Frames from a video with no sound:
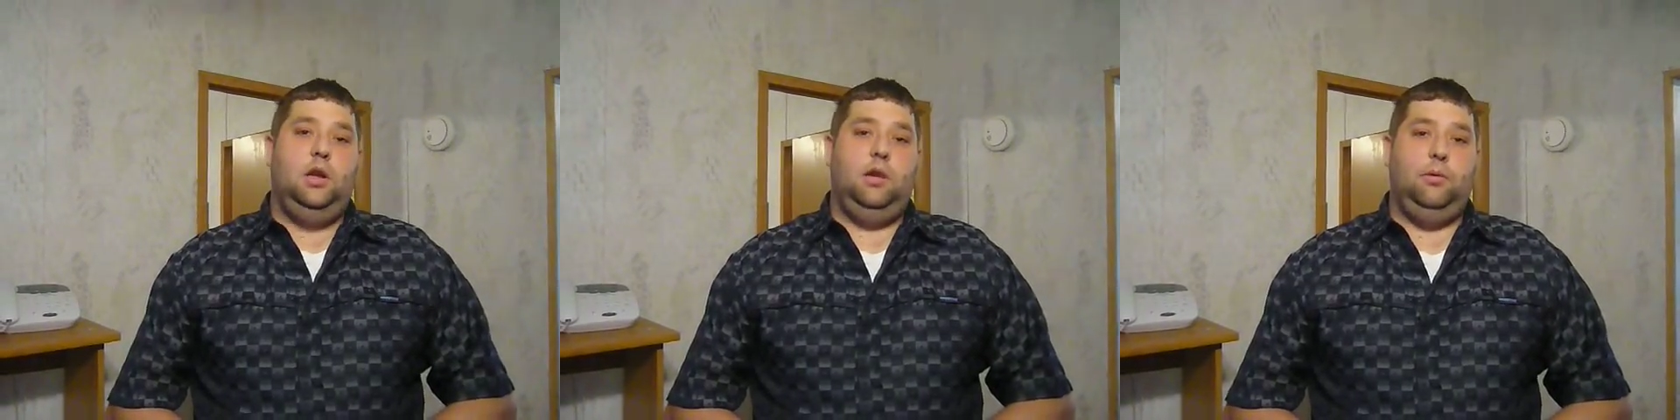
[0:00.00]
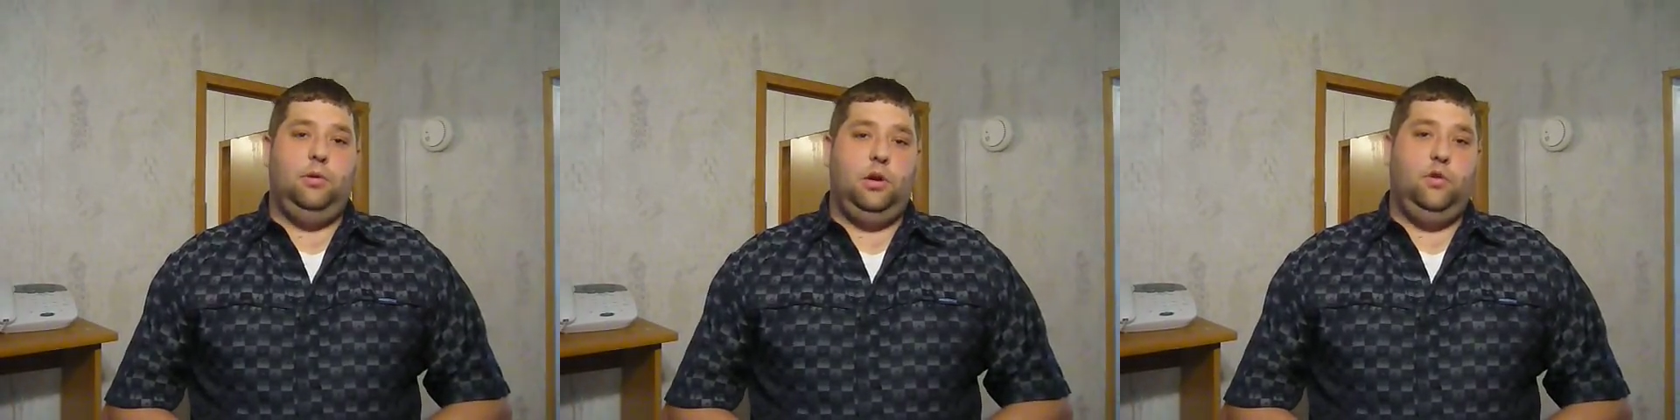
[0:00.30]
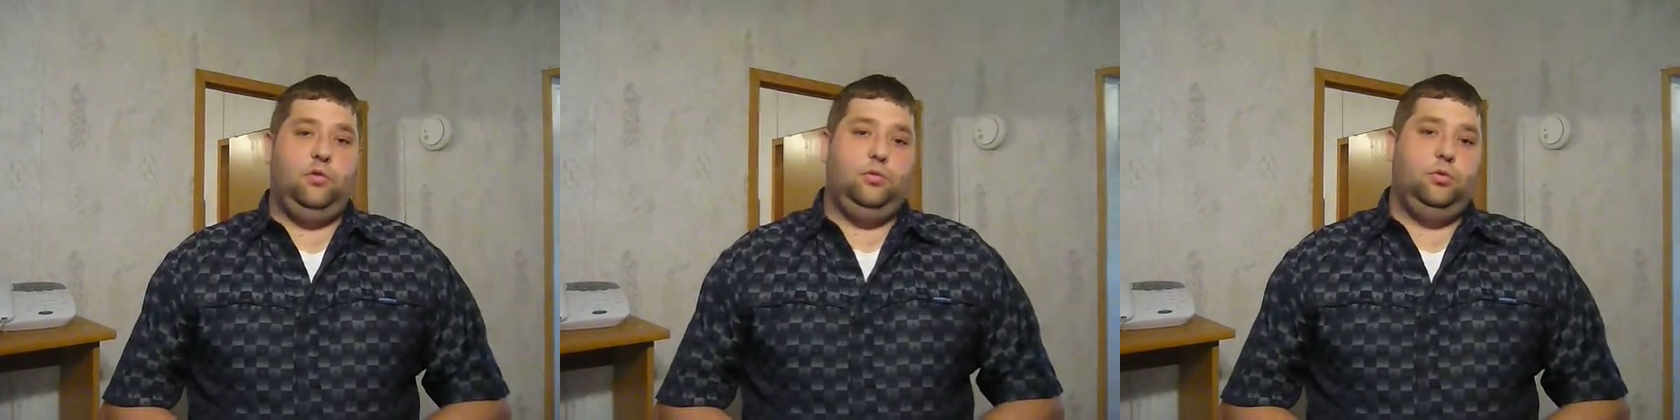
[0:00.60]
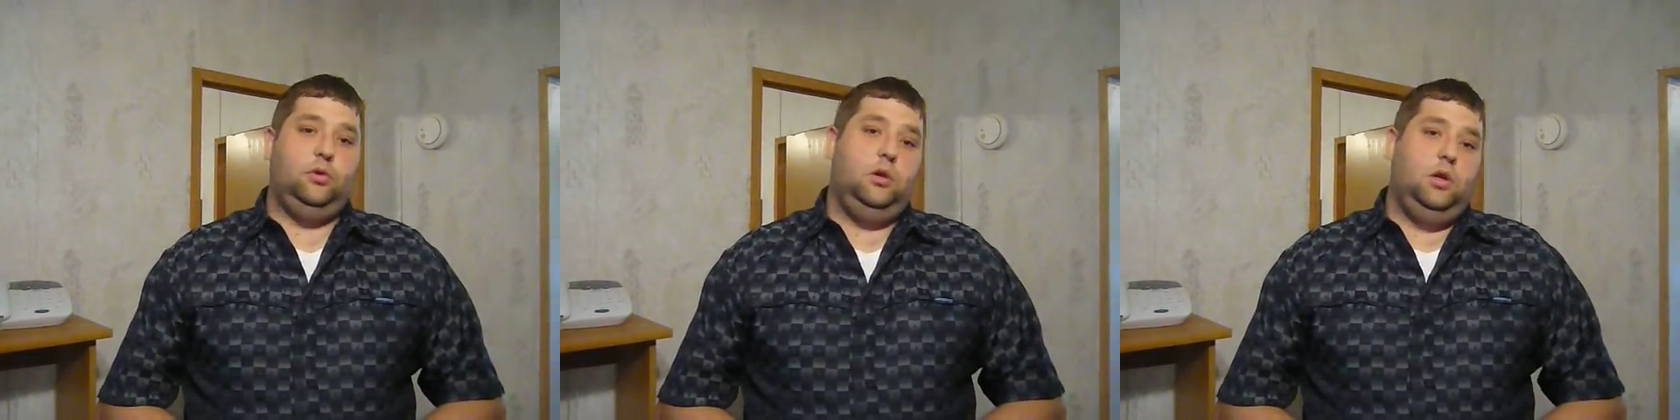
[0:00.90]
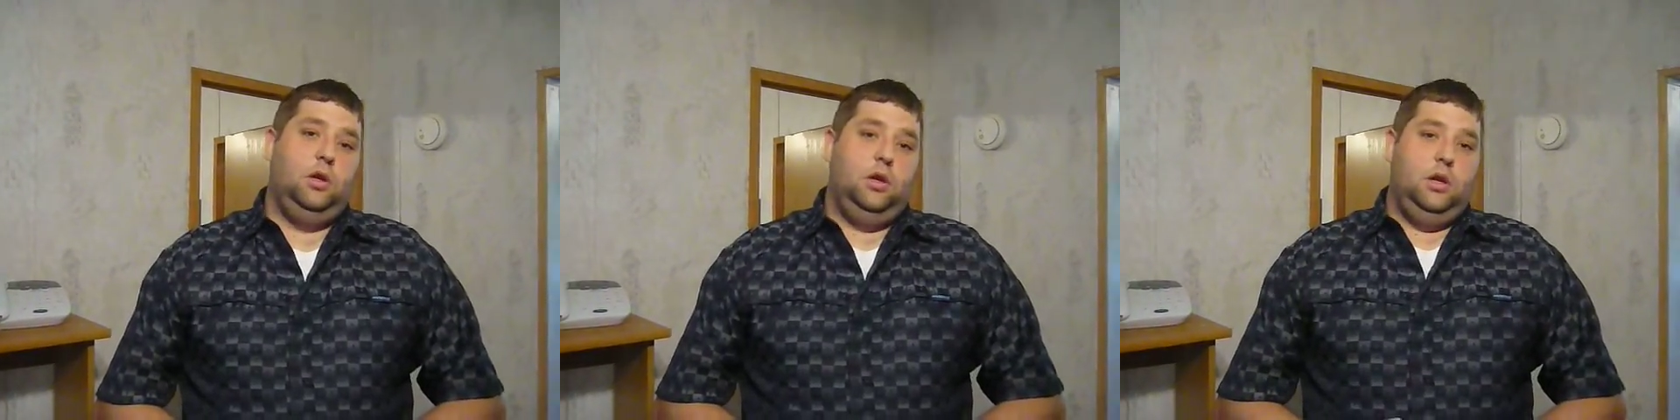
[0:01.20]
and we were comfortable
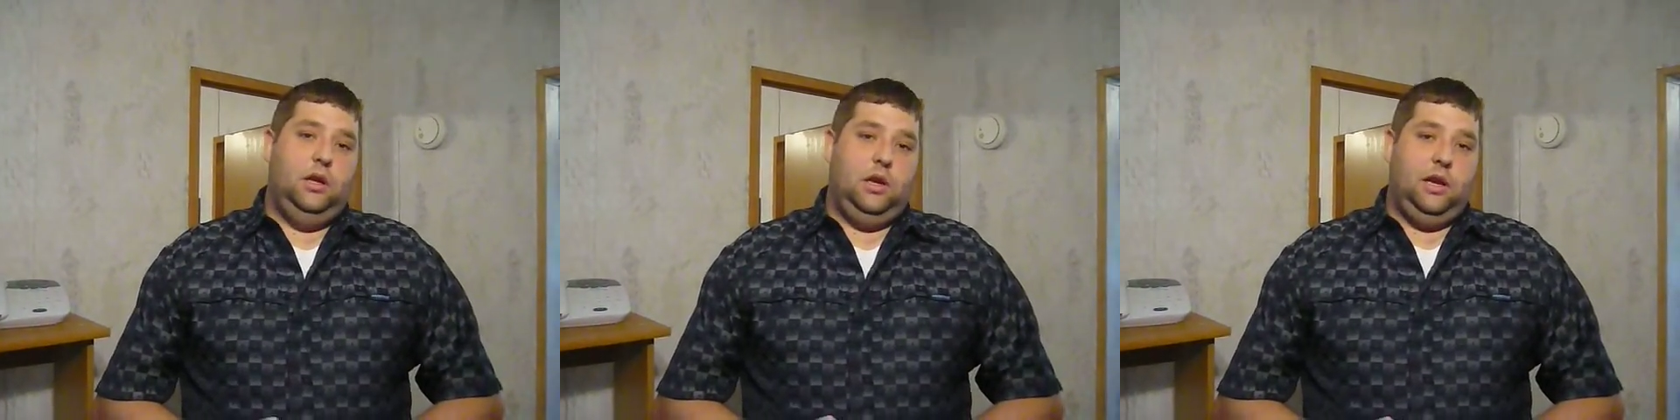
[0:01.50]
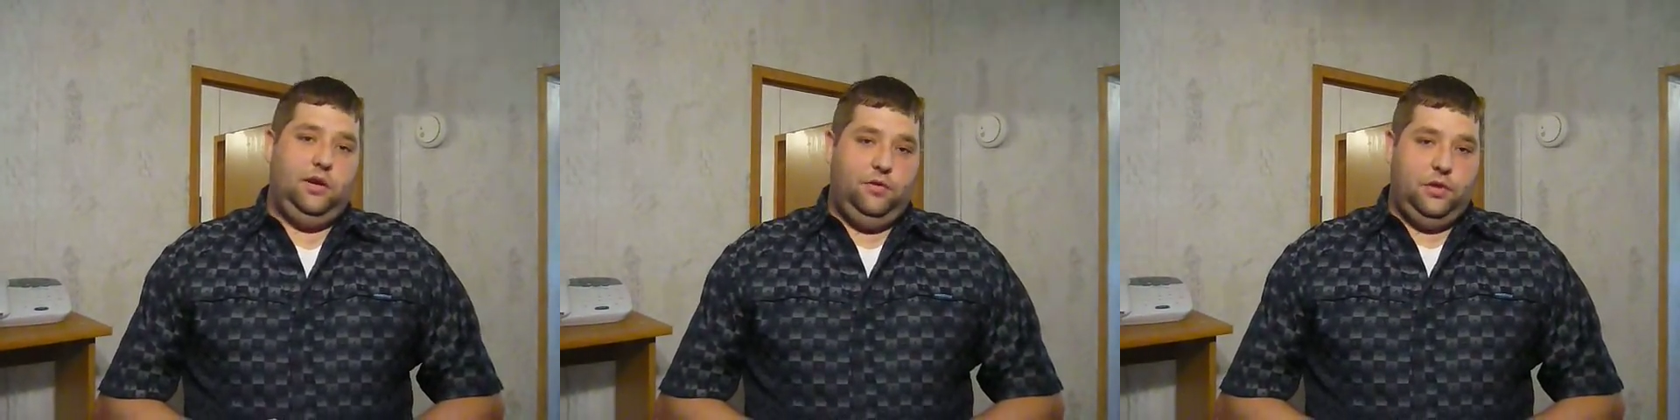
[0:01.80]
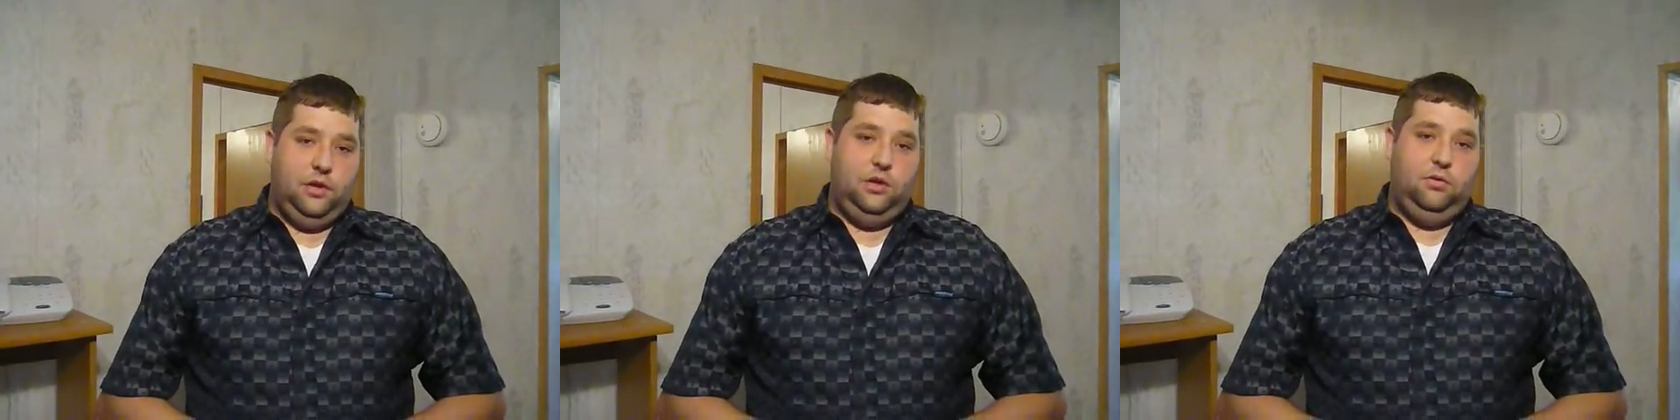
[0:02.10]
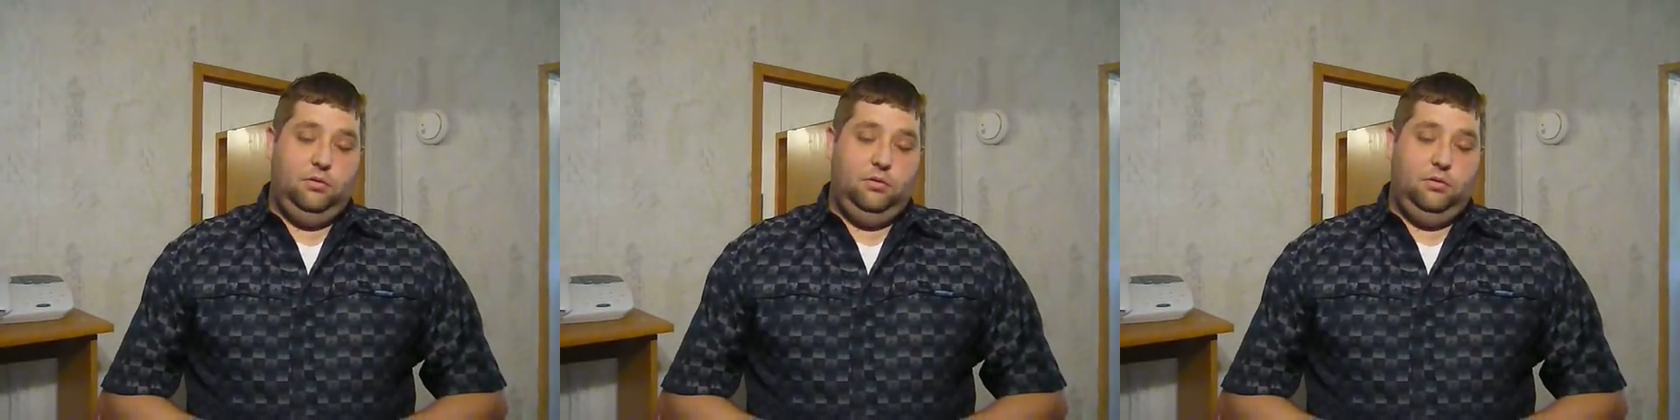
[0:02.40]
and had everything